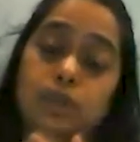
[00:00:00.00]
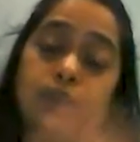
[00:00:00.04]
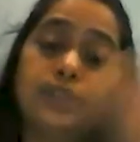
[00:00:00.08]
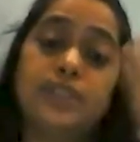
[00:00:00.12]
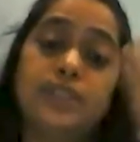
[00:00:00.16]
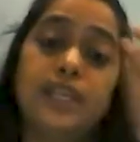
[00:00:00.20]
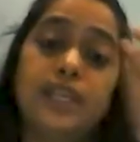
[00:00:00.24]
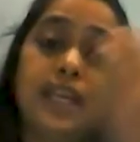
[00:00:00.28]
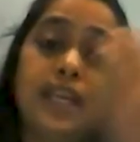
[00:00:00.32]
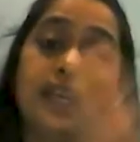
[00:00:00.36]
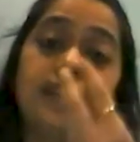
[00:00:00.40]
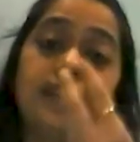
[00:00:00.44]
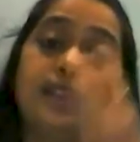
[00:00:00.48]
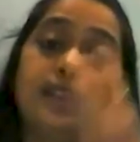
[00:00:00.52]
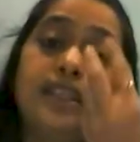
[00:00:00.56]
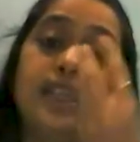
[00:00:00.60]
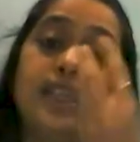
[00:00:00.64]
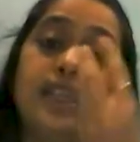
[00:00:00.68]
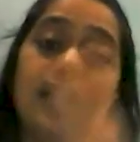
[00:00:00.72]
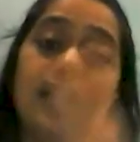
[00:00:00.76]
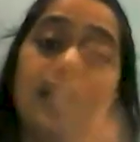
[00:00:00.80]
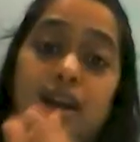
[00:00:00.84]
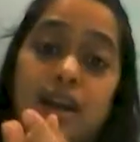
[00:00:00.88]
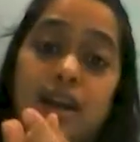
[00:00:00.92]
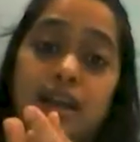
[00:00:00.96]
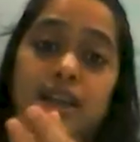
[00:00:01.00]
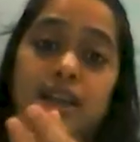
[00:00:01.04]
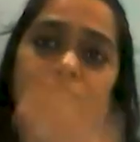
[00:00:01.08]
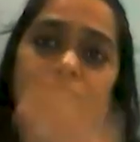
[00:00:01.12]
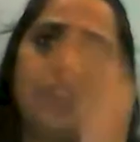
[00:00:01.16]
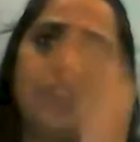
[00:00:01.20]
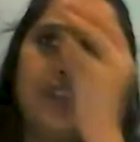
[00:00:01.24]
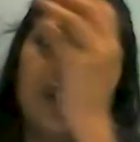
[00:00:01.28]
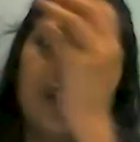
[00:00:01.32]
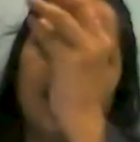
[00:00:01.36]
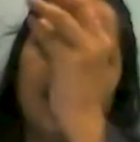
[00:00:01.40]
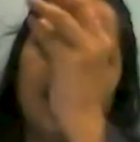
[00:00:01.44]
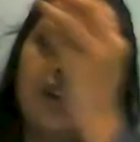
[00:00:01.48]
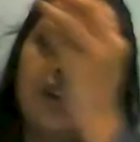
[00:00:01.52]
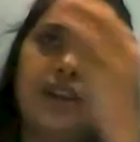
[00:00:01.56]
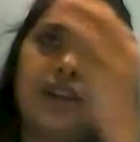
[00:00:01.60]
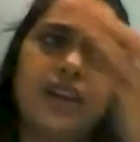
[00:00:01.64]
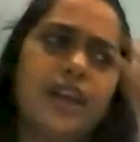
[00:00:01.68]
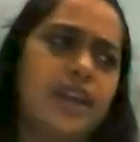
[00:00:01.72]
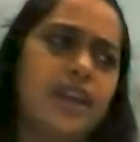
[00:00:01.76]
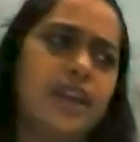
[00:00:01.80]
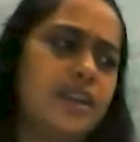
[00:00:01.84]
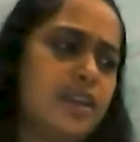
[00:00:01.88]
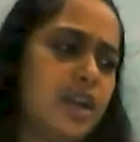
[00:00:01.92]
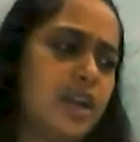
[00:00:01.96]
take the ice
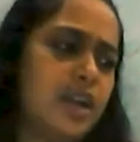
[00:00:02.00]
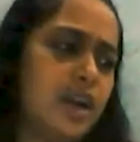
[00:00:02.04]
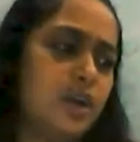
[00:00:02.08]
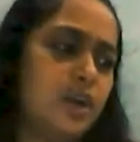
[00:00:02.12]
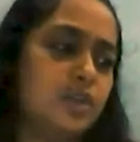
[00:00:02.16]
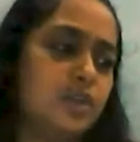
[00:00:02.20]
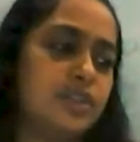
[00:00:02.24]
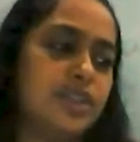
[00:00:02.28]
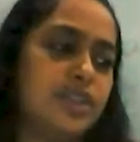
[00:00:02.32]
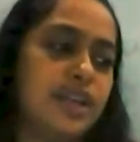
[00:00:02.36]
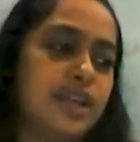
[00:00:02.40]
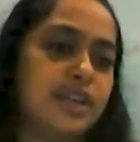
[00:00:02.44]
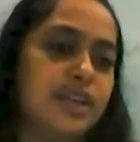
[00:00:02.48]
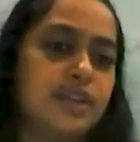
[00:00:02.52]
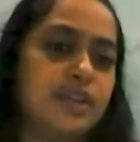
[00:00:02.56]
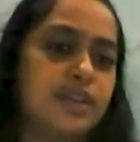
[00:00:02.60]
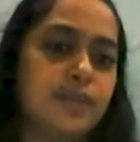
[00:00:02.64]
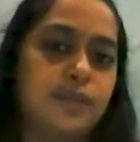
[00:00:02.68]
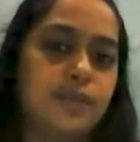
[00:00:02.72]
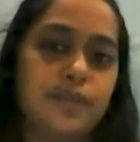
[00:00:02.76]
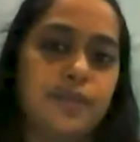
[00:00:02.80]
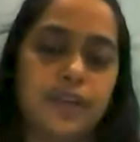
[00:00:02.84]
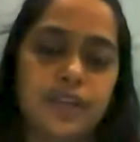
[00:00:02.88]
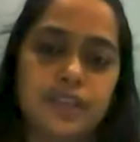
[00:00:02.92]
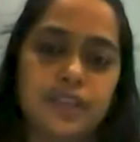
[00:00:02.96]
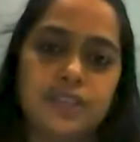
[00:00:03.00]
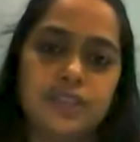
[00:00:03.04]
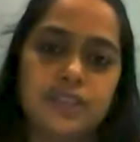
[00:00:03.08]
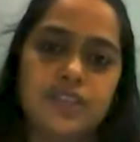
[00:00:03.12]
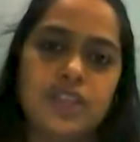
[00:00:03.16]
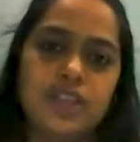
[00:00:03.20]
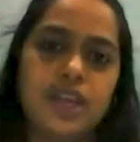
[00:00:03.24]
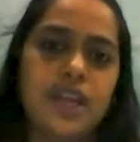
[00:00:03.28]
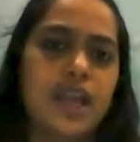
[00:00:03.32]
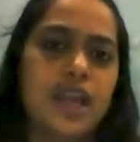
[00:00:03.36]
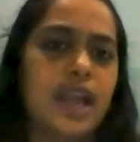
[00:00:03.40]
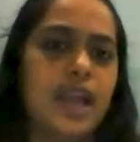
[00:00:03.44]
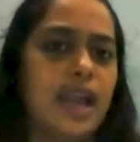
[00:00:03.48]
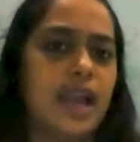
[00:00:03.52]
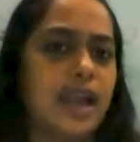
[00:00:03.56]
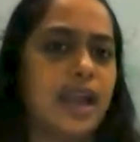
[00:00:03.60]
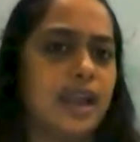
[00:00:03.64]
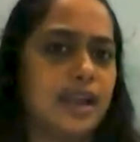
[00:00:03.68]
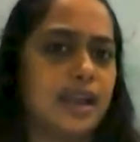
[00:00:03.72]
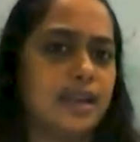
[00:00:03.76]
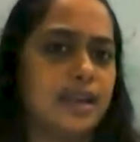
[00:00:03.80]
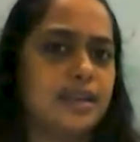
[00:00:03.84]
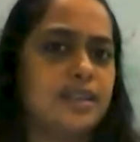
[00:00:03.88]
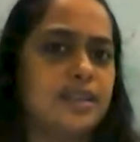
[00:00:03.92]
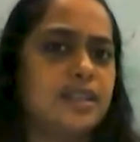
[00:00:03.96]
right outside the fridge
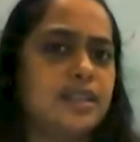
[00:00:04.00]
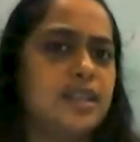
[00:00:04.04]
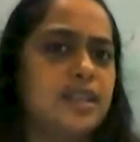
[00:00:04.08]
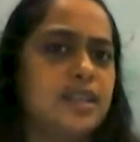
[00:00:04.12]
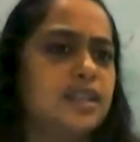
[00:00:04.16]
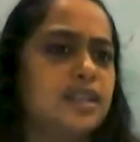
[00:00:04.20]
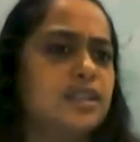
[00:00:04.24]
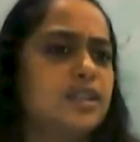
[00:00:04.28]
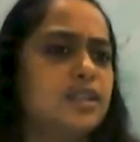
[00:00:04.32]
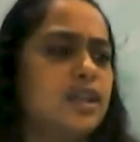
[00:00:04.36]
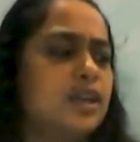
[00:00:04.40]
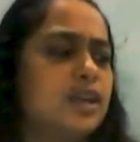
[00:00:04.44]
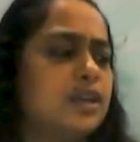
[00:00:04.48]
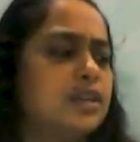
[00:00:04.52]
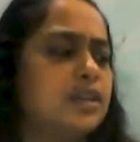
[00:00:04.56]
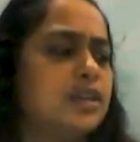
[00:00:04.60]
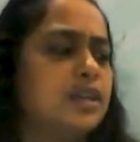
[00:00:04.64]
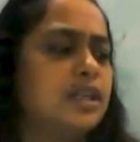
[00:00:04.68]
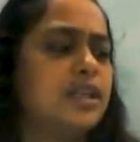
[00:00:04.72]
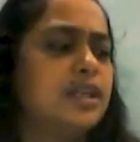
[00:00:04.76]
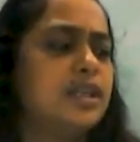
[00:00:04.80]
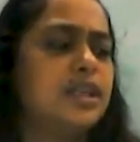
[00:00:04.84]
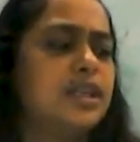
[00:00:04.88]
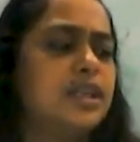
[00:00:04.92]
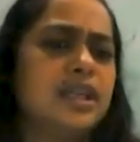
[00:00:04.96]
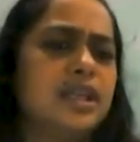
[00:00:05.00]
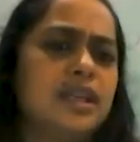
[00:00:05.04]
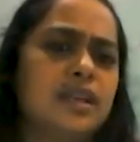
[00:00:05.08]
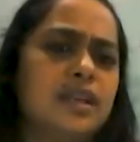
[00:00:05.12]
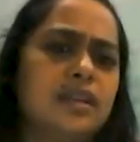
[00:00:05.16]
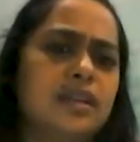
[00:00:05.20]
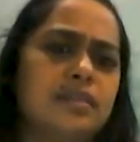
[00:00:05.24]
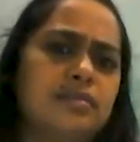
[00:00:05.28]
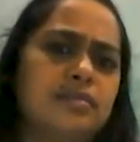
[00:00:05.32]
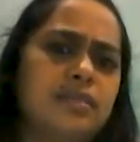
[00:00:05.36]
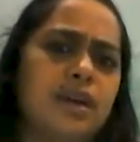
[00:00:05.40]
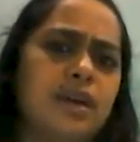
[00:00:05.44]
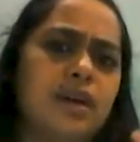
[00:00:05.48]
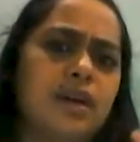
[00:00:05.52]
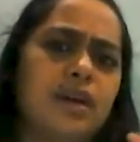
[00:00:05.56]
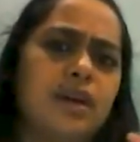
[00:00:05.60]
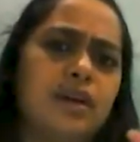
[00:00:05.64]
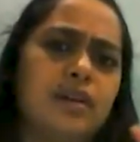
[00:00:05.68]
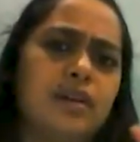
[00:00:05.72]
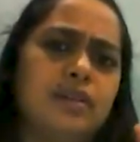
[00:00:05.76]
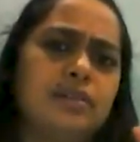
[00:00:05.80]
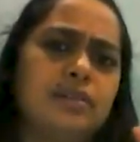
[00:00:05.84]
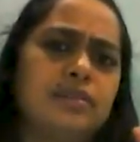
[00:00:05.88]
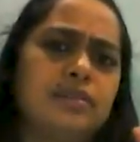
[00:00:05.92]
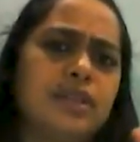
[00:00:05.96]
and
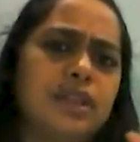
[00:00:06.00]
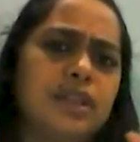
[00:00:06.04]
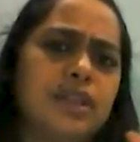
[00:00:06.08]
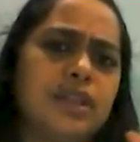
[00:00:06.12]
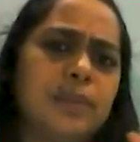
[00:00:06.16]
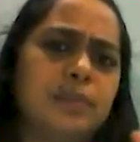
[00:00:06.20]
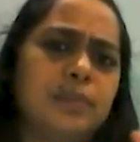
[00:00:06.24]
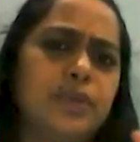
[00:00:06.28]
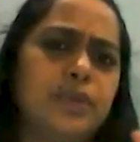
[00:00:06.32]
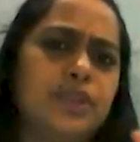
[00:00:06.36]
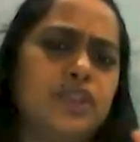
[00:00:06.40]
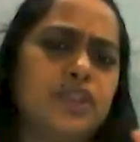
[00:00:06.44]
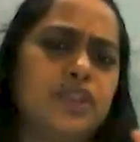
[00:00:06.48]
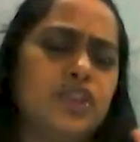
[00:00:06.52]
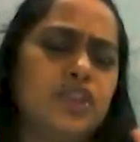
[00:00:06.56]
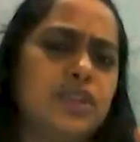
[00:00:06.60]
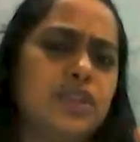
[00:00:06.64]
the temperature